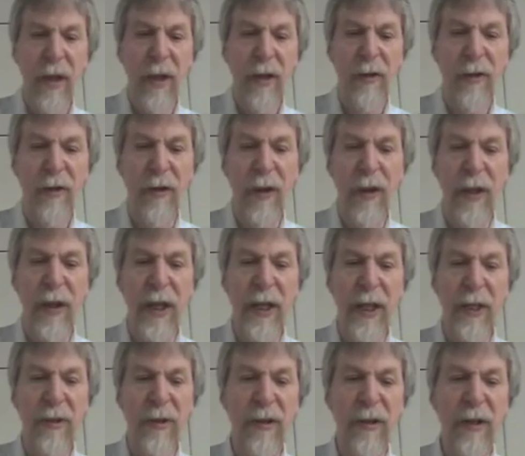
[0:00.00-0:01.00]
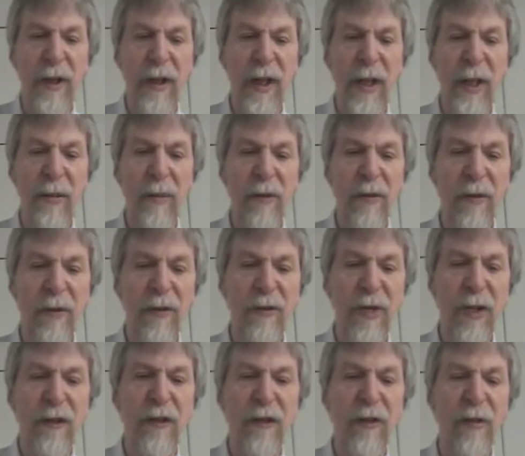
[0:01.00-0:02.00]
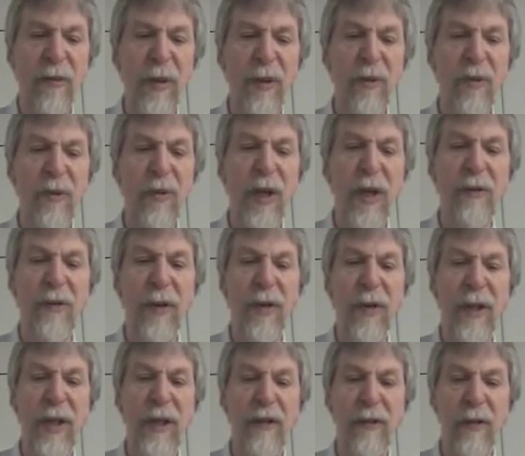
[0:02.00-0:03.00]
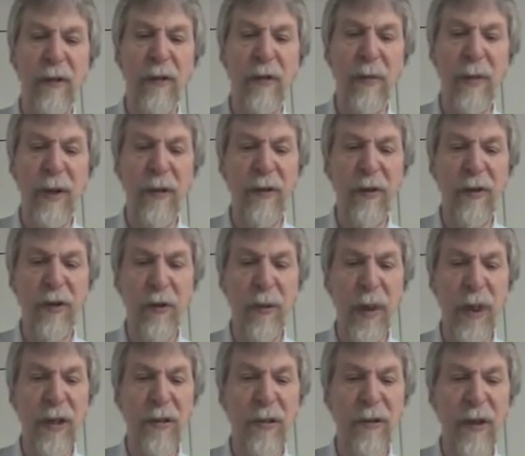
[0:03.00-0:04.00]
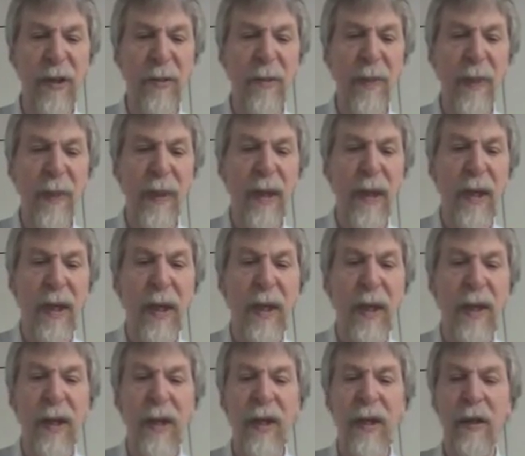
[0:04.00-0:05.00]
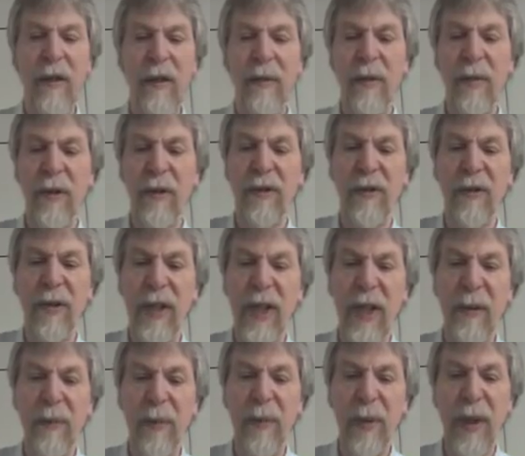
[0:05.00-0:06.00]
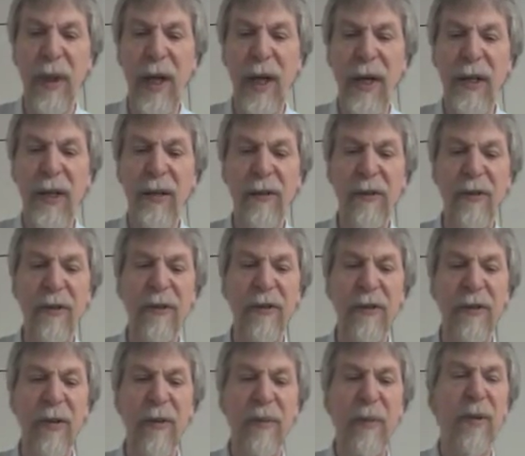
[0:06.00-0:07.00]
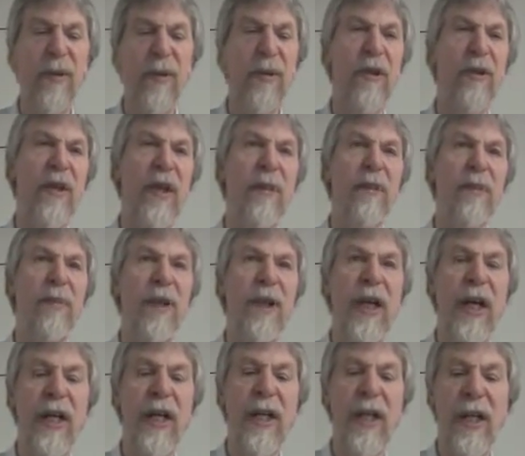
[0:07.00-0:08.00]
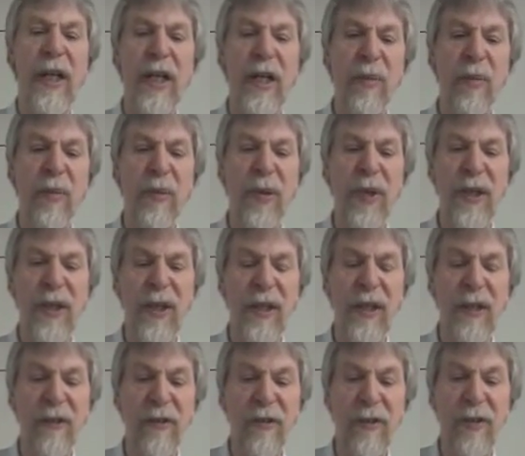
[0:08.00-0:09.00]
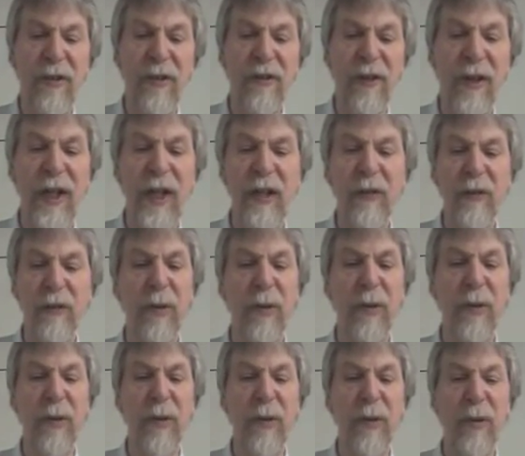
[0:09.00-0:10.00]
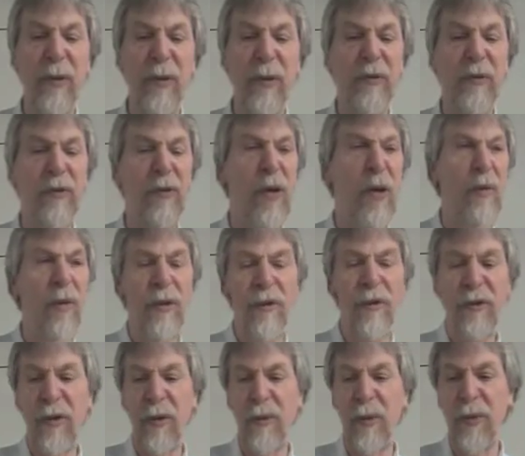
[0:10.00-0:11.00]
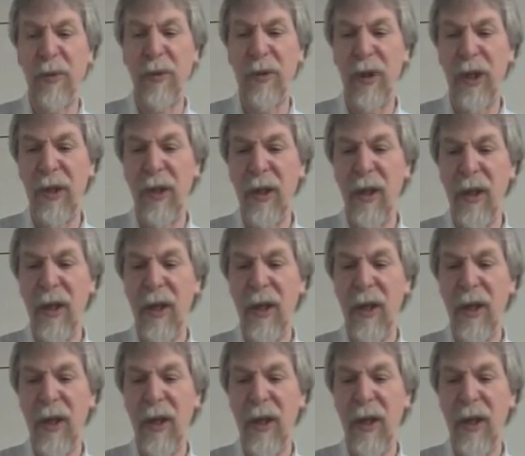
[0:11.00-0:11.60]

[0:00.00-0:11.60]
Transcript: So like the name suggests, we do have a case of message passing. The MPI system or the MPI library is designed for high performance computing.